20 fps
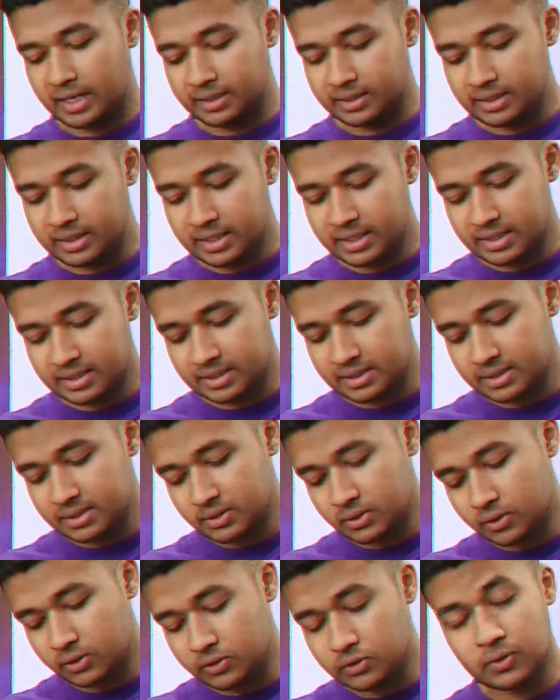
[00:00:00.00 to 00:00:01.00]
And the
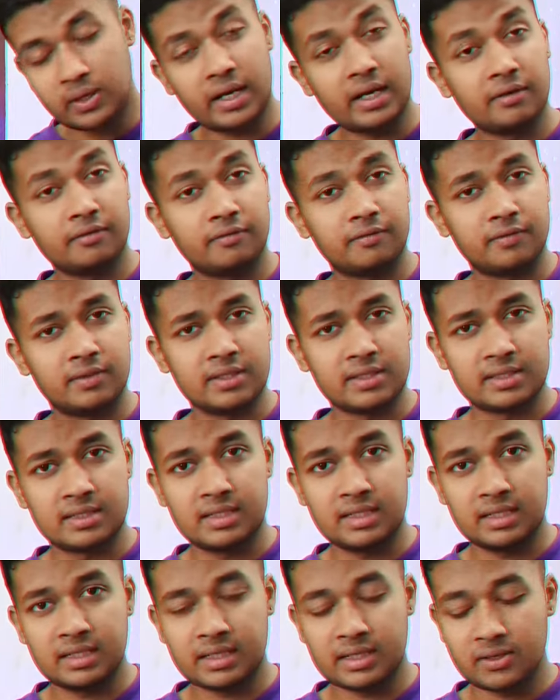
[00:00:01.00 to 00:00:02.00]
laces also have this
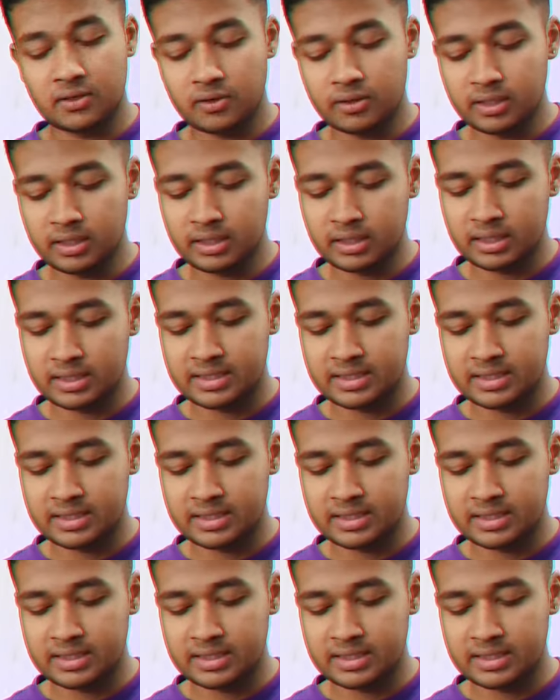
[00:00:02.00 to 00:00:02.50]
detail on it.